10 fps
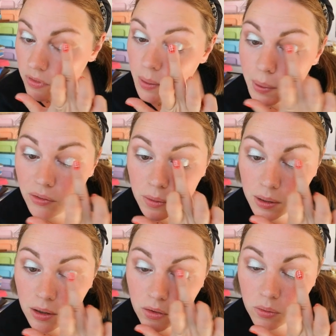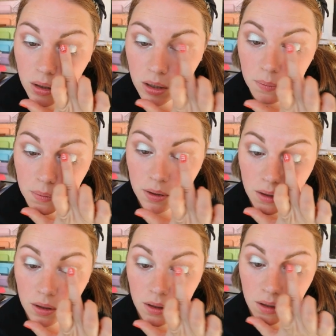Flip everybody off while I'm
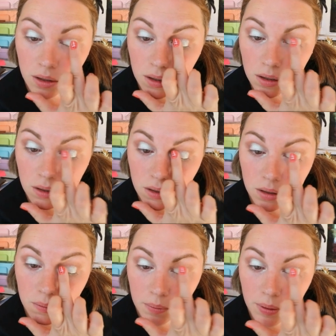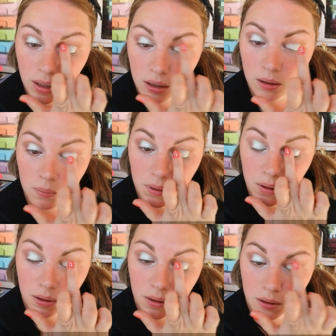doing my makeup.
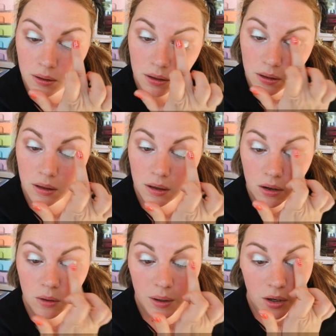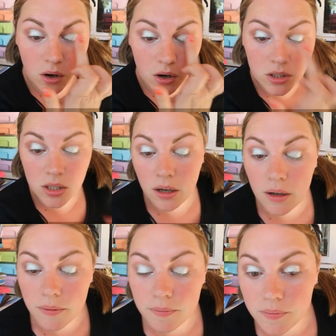Oh my God.
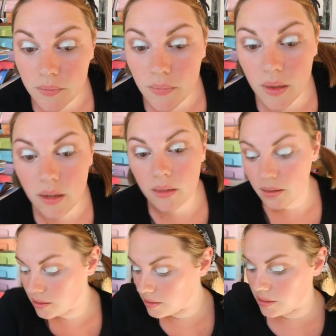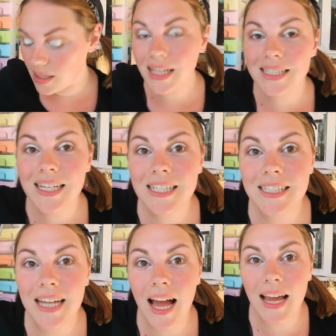That's
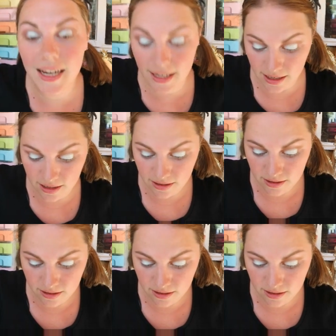insane!